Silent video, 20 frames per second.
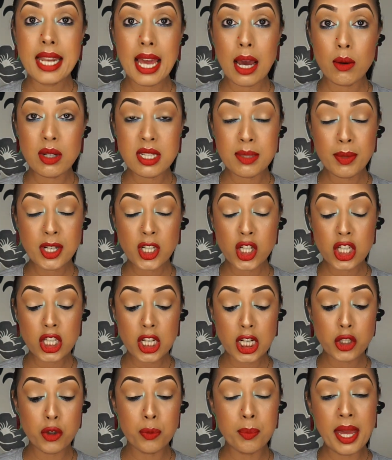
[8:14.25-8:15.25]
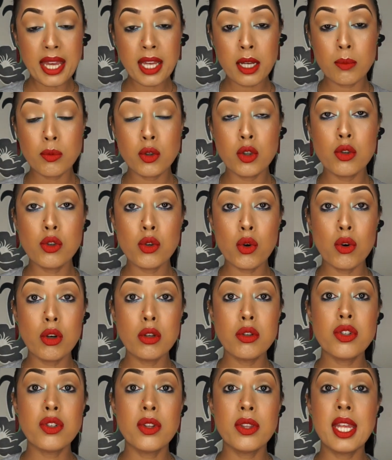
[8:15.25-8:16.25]
Now, as much as I do makeup
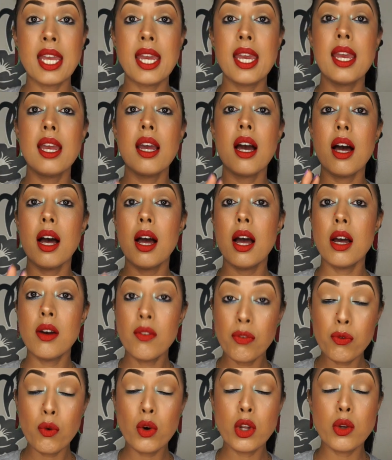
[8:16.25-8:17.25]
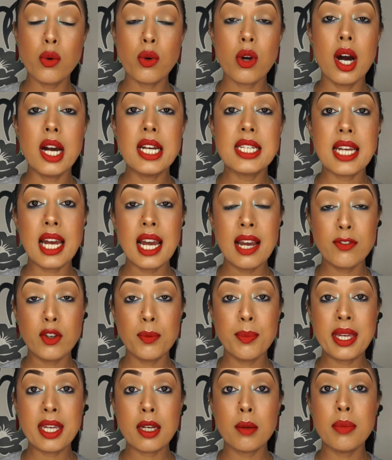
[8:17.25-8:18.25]
tutorials on here for you guys, I have
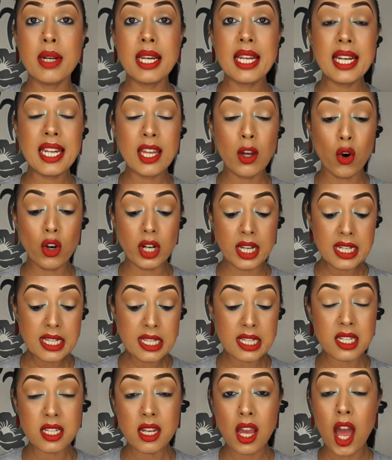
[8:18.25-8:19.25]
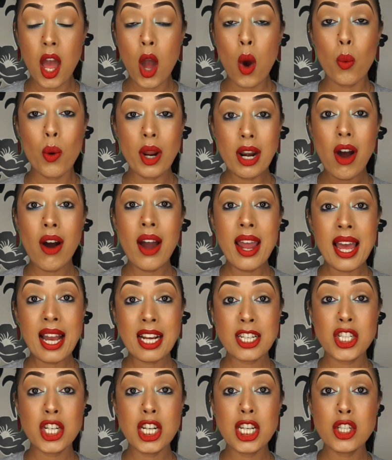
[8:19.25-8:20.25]
to be completely honest. When I
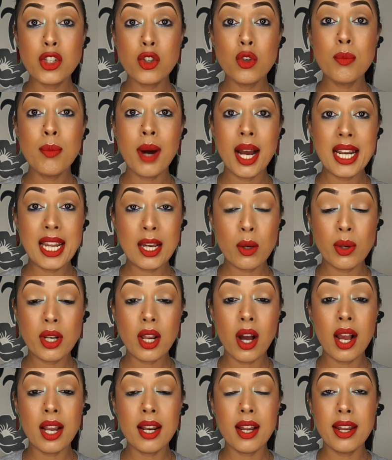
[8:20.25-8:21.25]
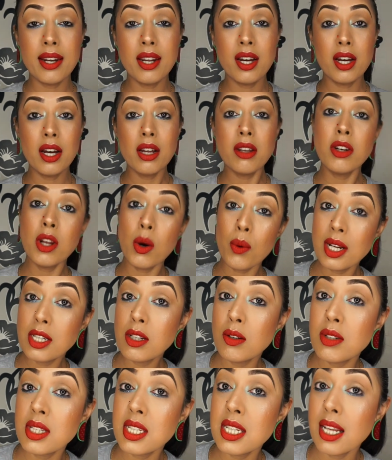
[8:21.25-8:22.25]
actually do my liquid eyeliner, no, I
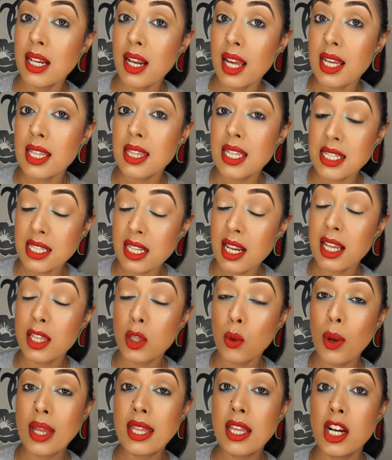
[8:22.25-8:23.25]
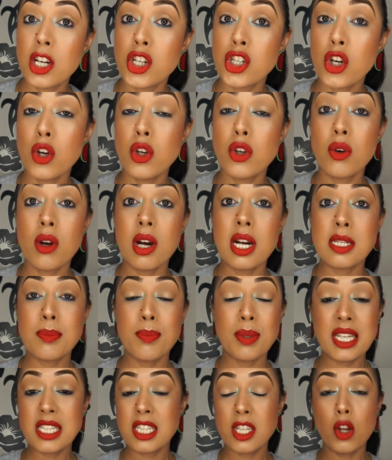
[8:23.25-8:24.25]
don't sit like this, like the way that I show you guys,
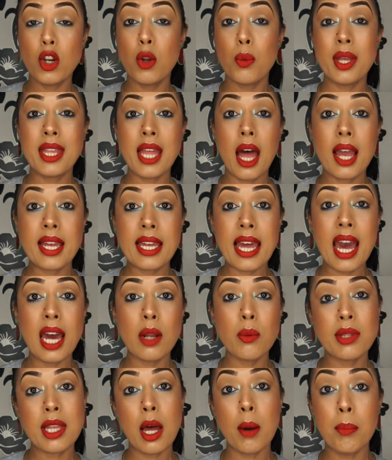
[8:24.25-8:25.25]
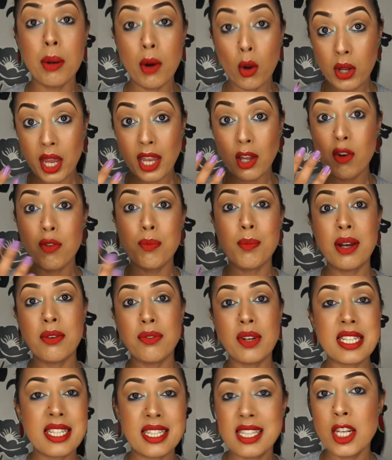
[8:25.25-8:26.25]
but that's the only way that I can without blocking off my
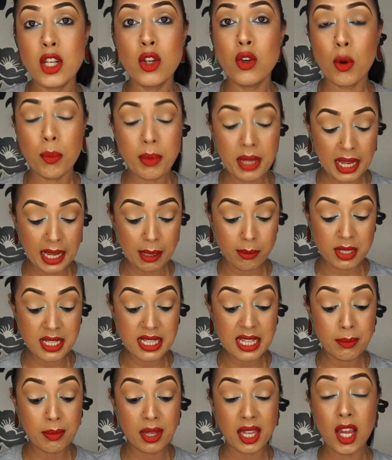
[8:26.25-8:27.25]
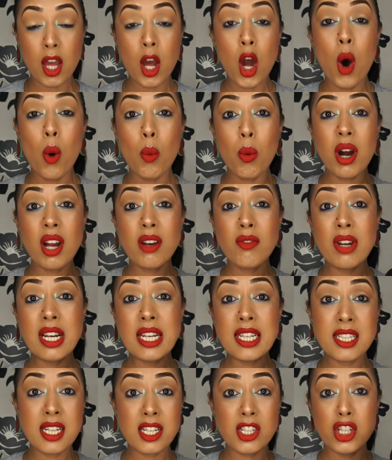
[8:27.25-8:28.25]
face and then you not being able to see me. What I
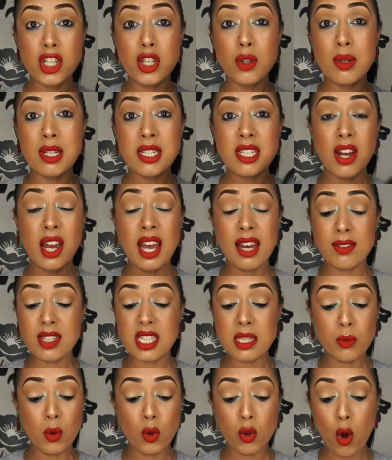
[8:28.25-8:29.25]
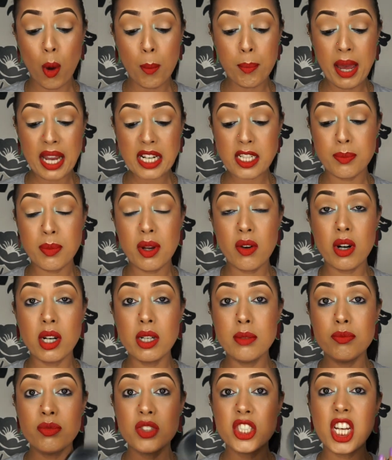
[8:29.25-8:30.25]
really tend to do is I have a small compact
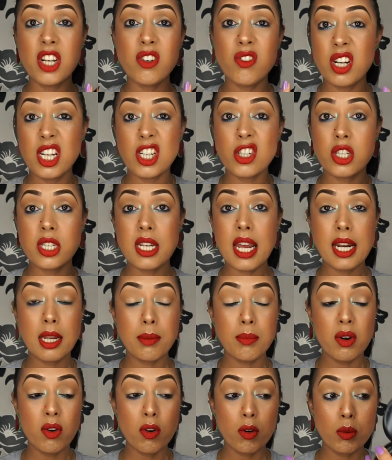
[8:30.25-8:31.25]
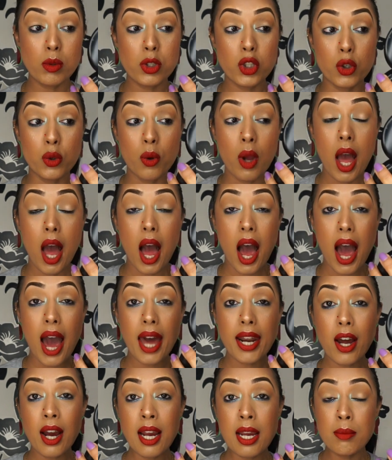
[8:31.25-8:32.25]
mirror, generally just any mirror will do,
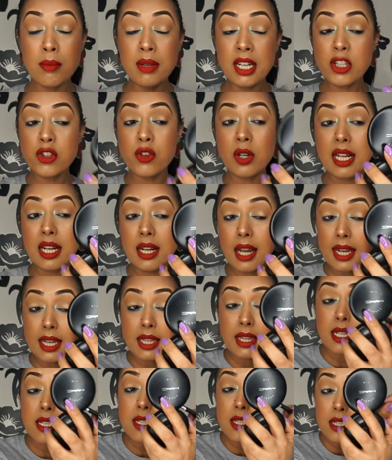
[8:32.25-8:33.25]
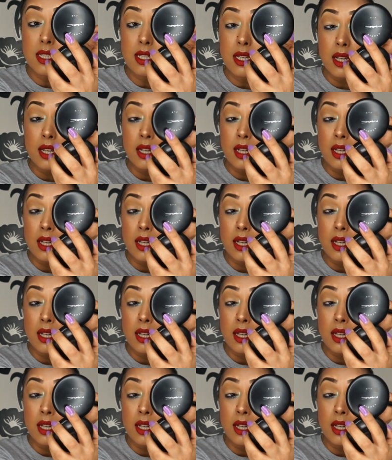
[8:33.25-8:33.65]
and I am literally like this.